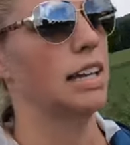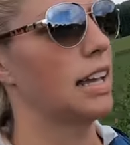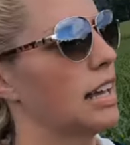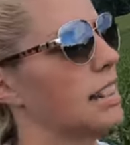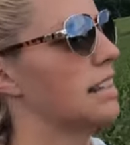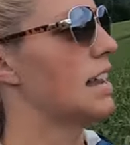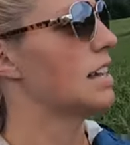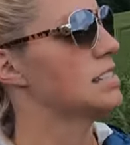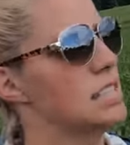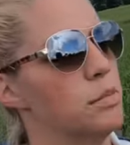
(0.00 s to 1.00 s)
it got the
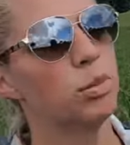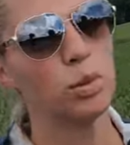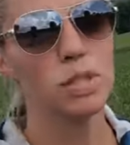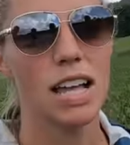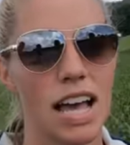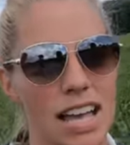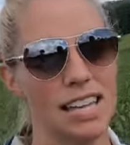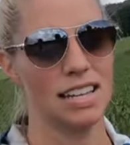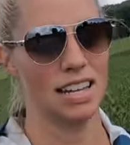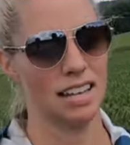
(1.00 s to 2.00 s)
nasty bullseye.
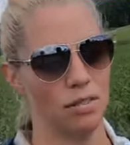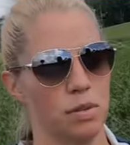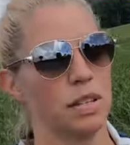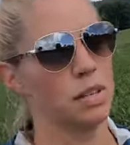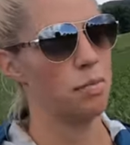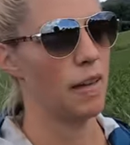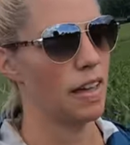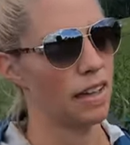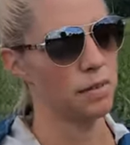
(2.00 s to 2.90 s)
It got really big.